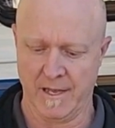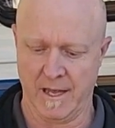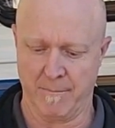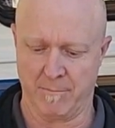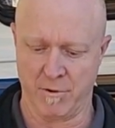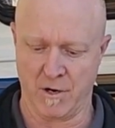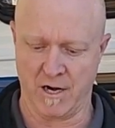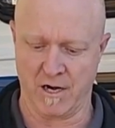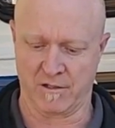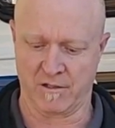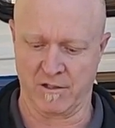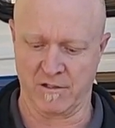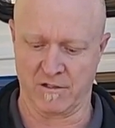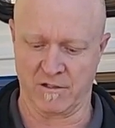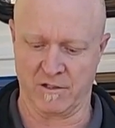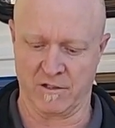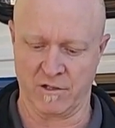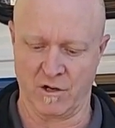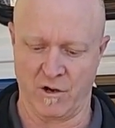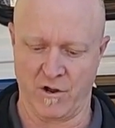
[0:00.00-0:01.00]
a product that's
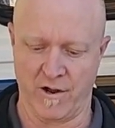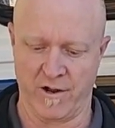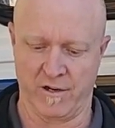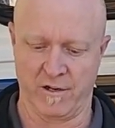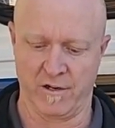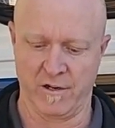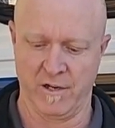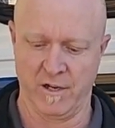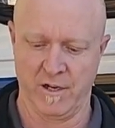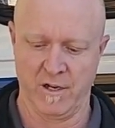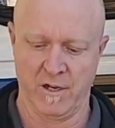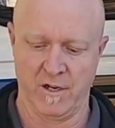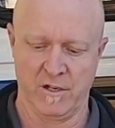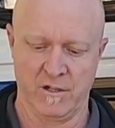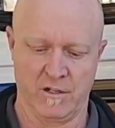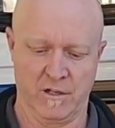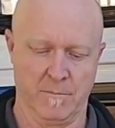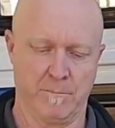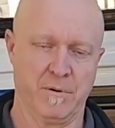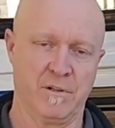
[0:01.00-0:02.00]
designed
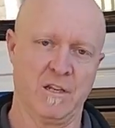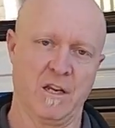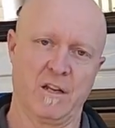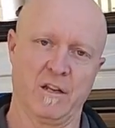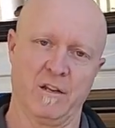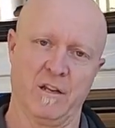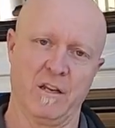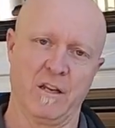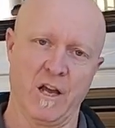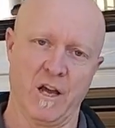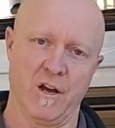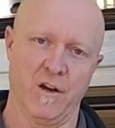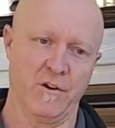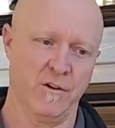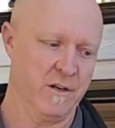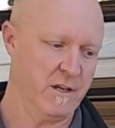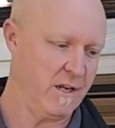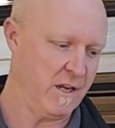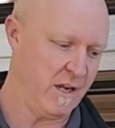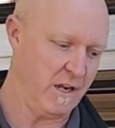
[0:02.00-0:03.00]
to particularly
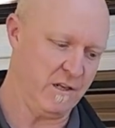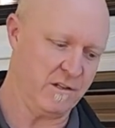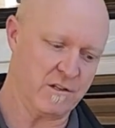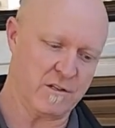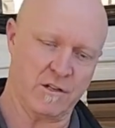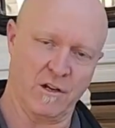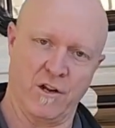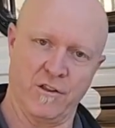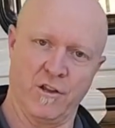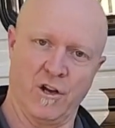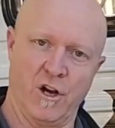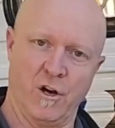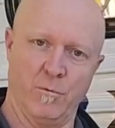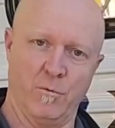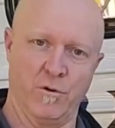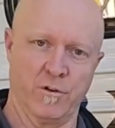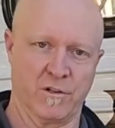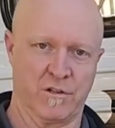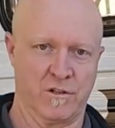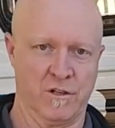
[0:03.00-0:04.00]
go inside the hot
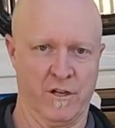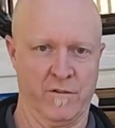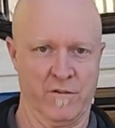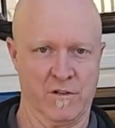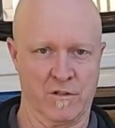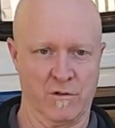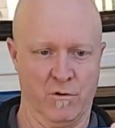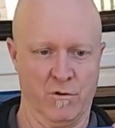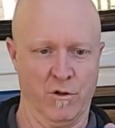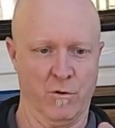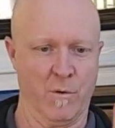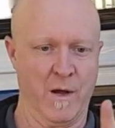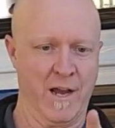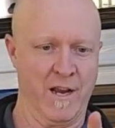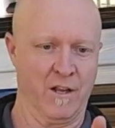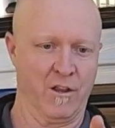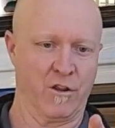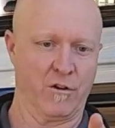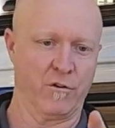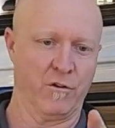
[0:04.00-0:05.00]
water service all the
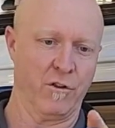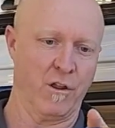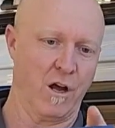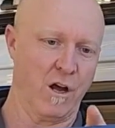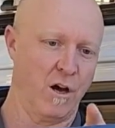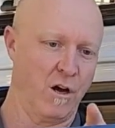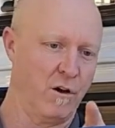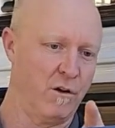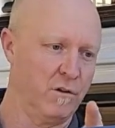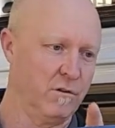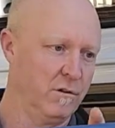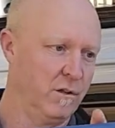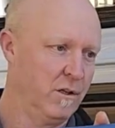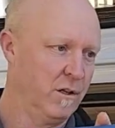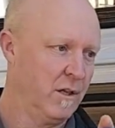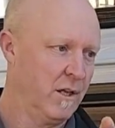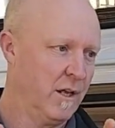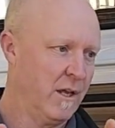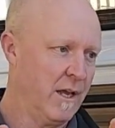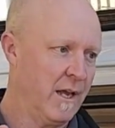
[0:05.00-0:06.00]
way in through the hole
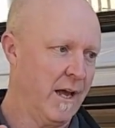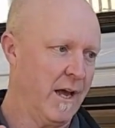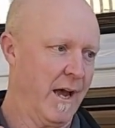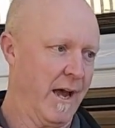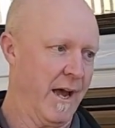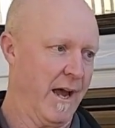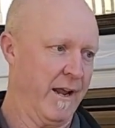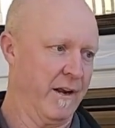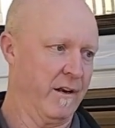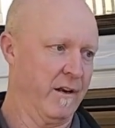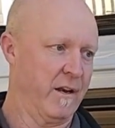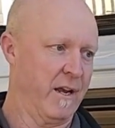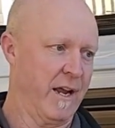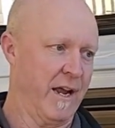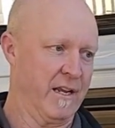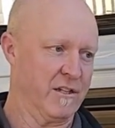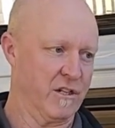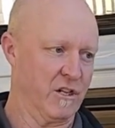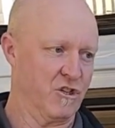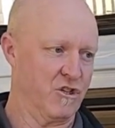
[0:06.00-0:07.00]
and
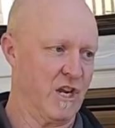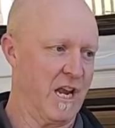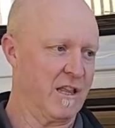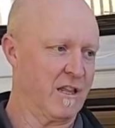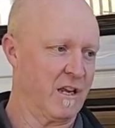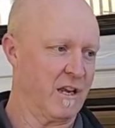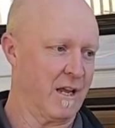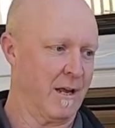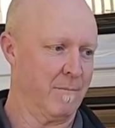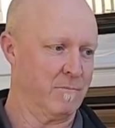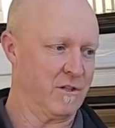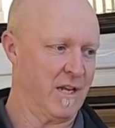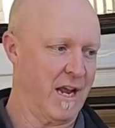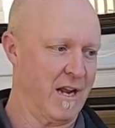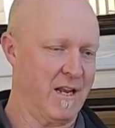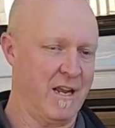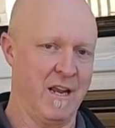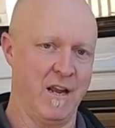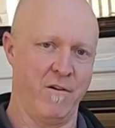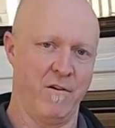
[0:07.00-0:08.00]
has a jet that comes
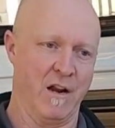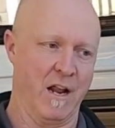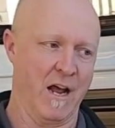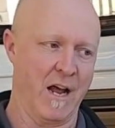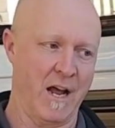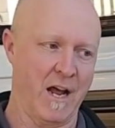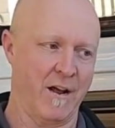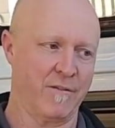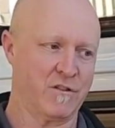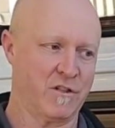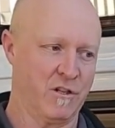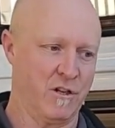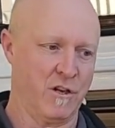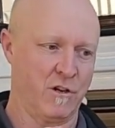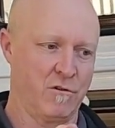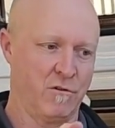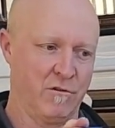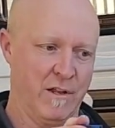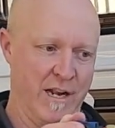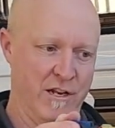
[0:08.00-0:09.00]
out here in a half
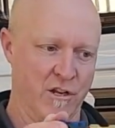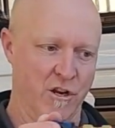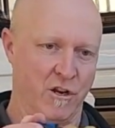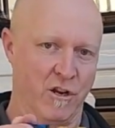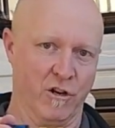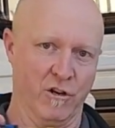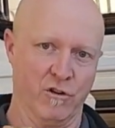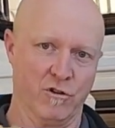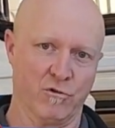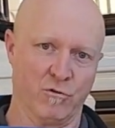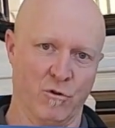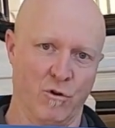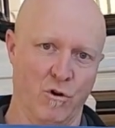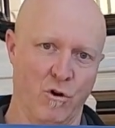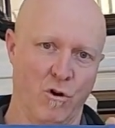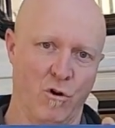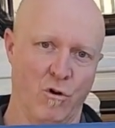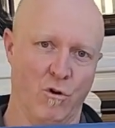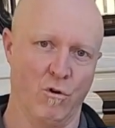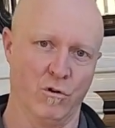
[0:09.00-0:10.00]
circle and you can
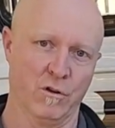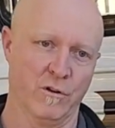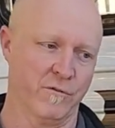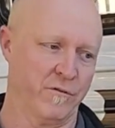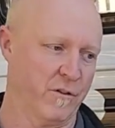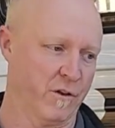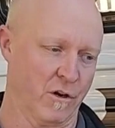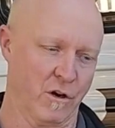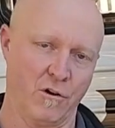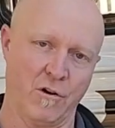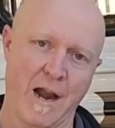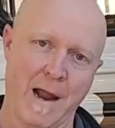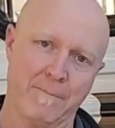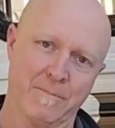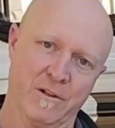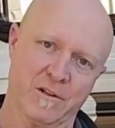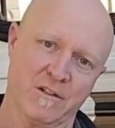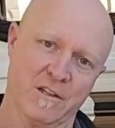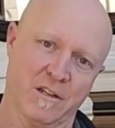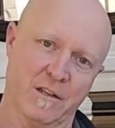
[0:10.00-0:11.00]
draw all of the
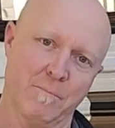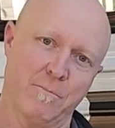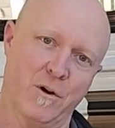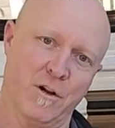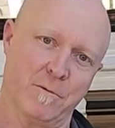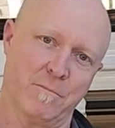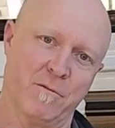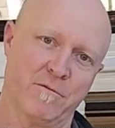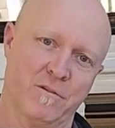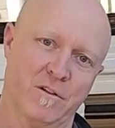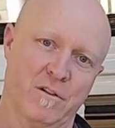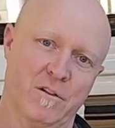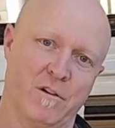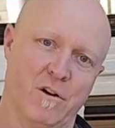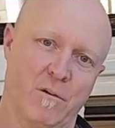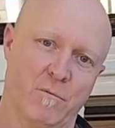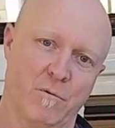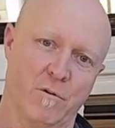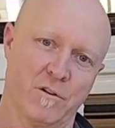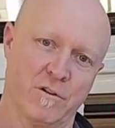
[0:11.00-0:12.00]
crap that's in the bottom of your
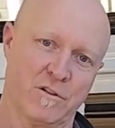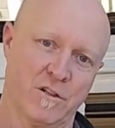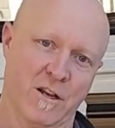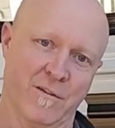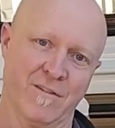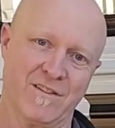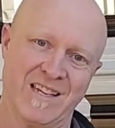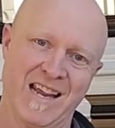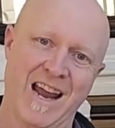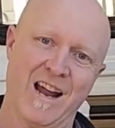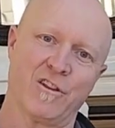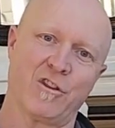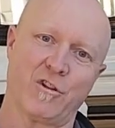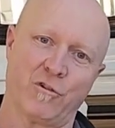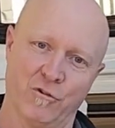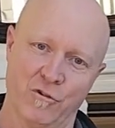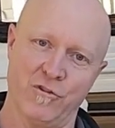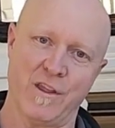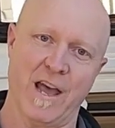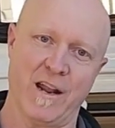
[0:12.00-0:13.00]
hot water service out
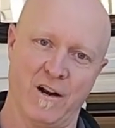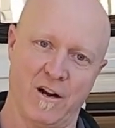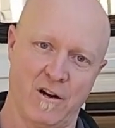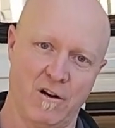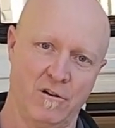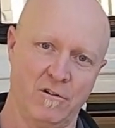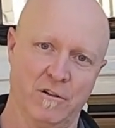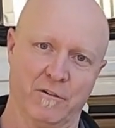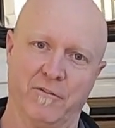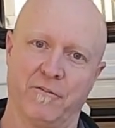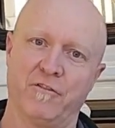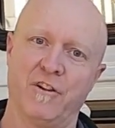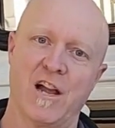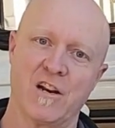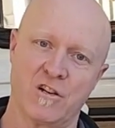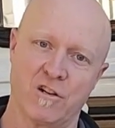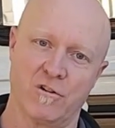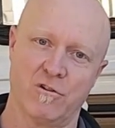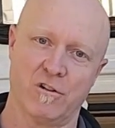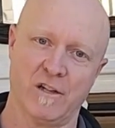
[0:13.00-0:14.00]
through that hole and
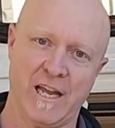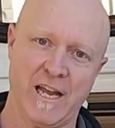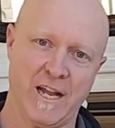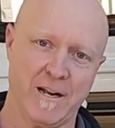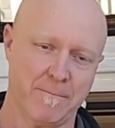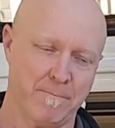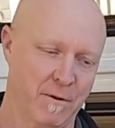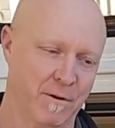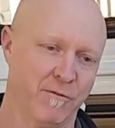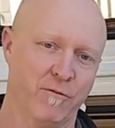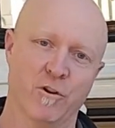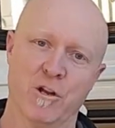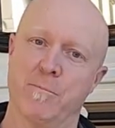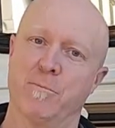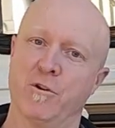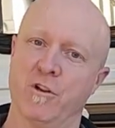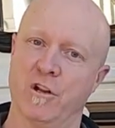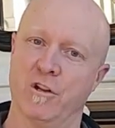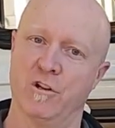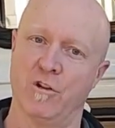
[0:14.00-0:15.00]
flush it all out before you
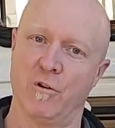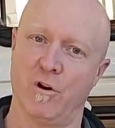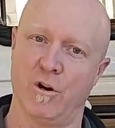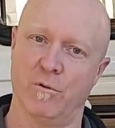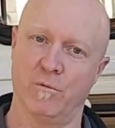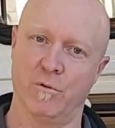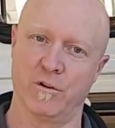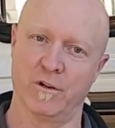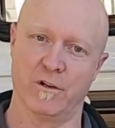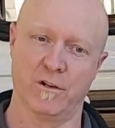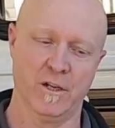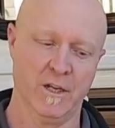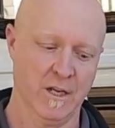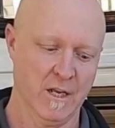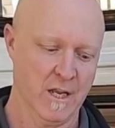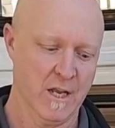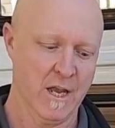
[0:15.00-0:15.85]
put your new hot water